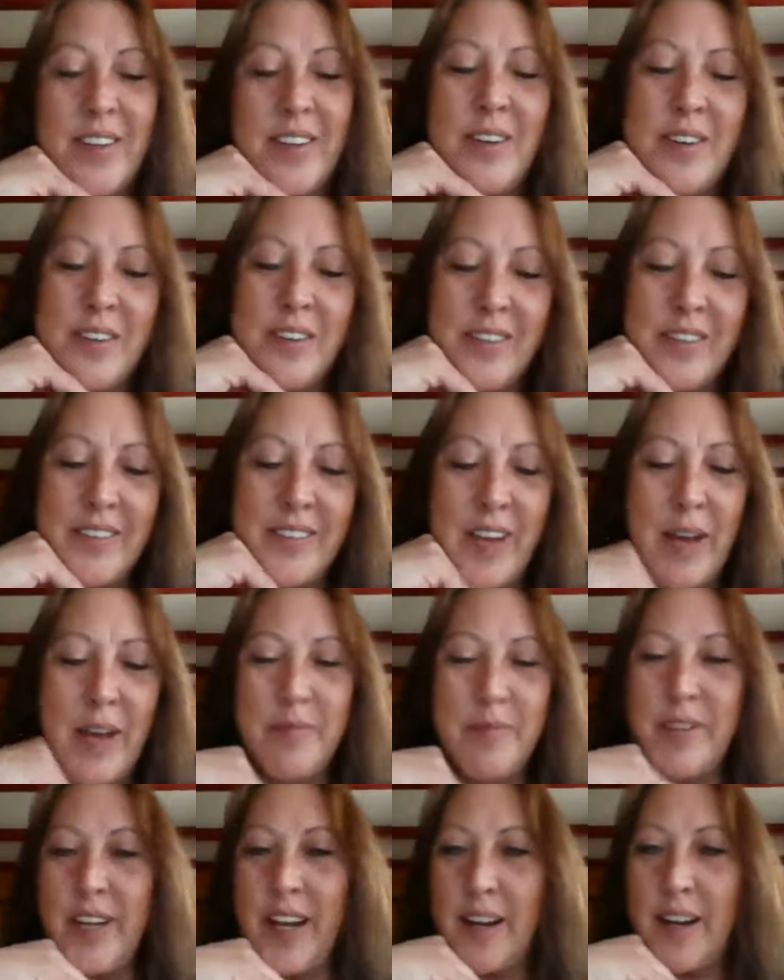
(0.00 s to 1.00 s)
oh,
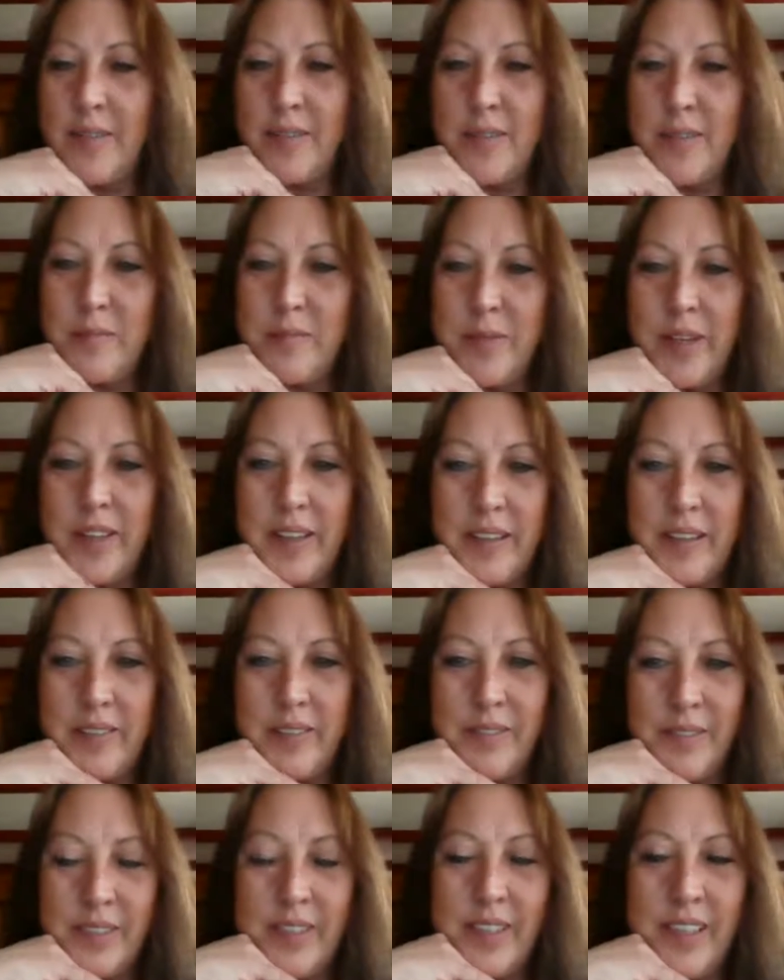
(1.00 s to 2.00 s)
Snapchat will be
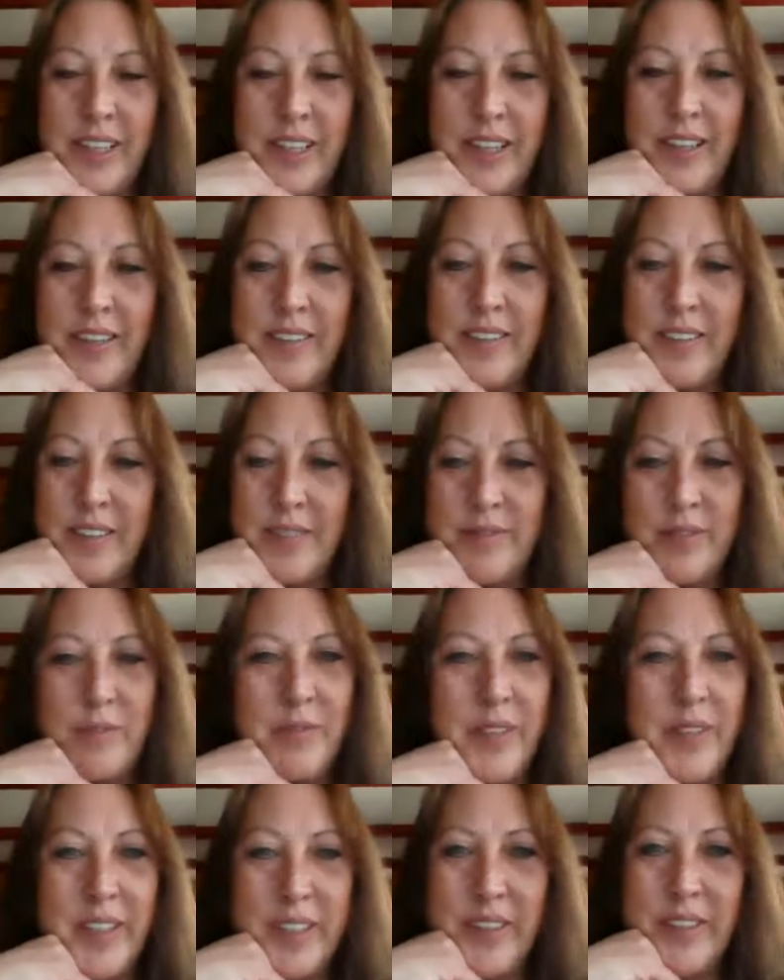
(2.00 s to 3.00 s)
really easy for
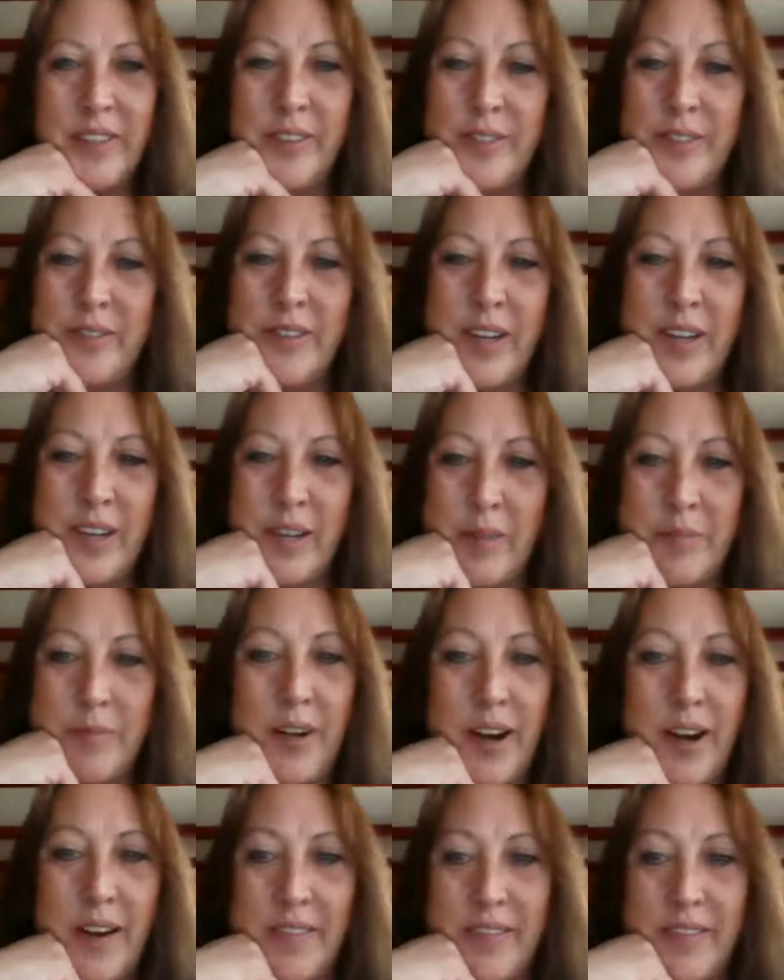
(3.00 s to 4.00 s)
me to do while I'm
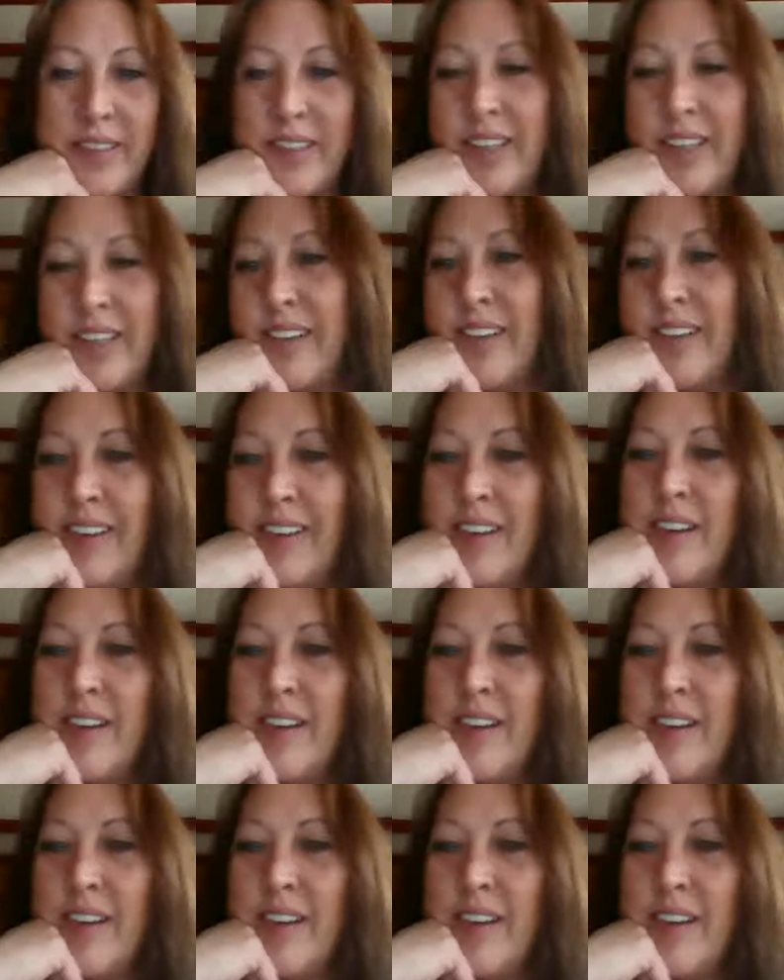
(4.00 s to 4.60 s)
traveling.